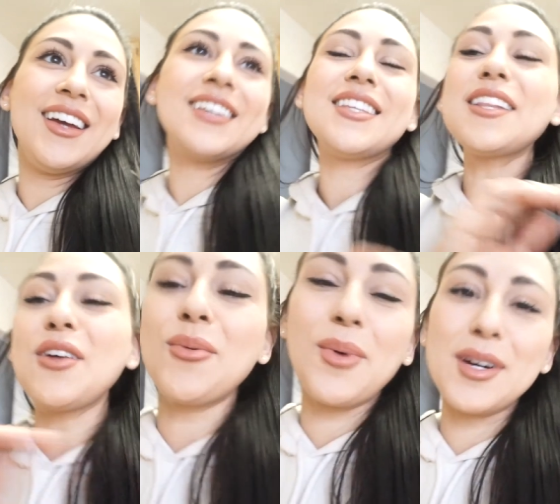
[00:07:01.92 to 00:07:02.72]
It's like
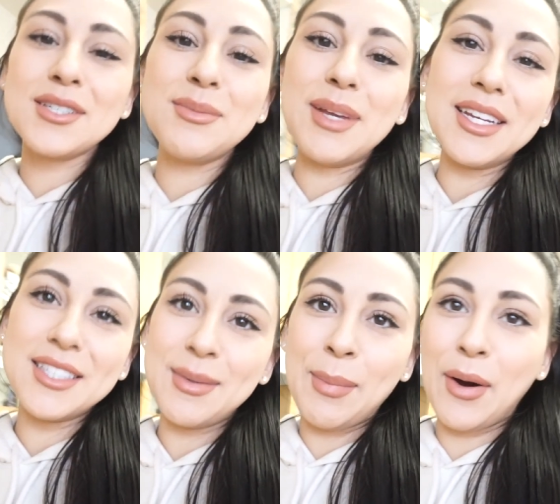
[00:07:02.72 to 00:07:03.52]
the worst meat
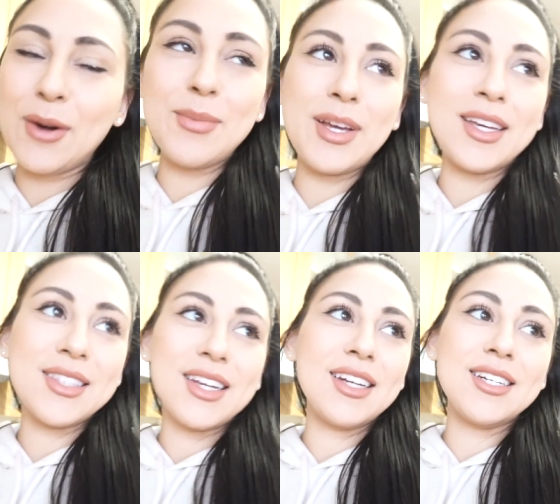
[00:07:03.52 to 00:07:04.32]
to burn because
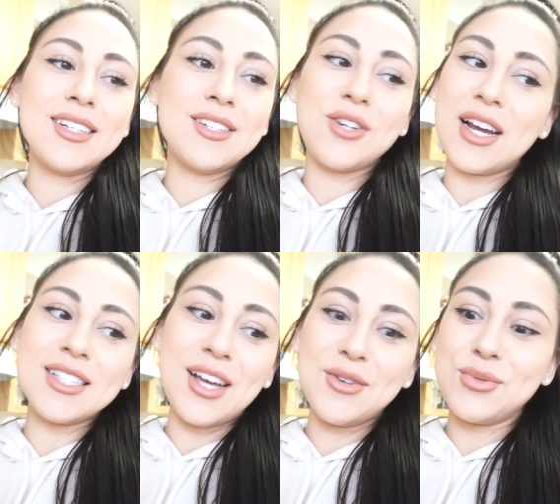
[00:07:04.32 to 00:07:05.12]
then it dries
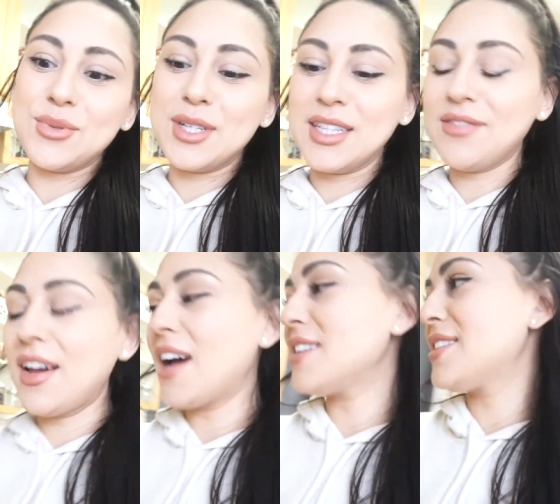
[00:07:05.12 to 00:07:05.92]
out really
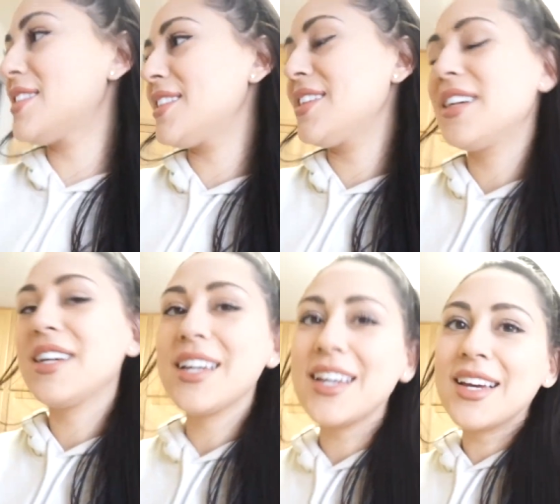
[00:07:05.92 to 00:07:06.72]
fast.
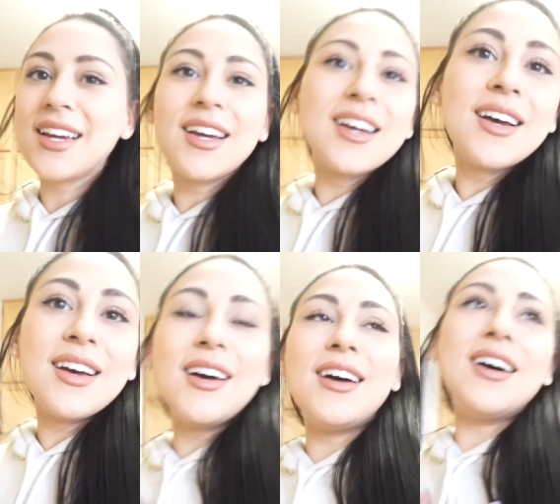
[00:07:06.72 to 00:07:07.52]

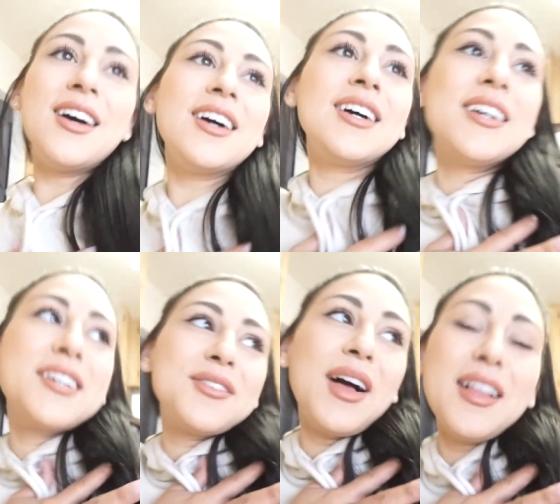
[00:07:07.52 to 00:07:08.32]
Oh,
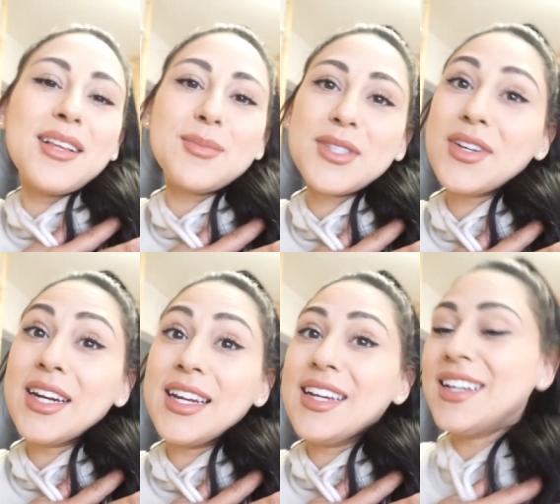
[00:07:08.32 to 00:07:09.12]
well, I'm still gonna
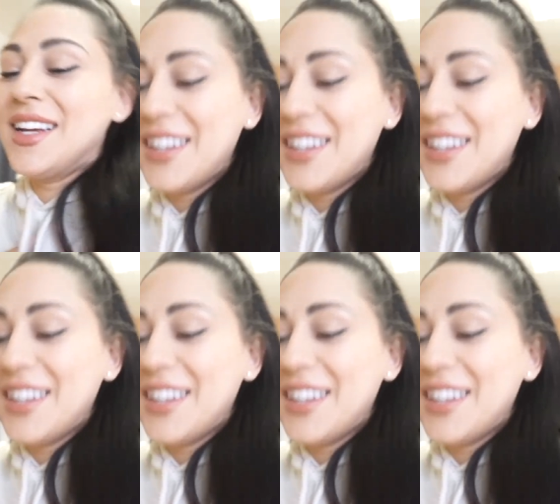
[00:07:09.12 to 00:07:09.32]
eat it.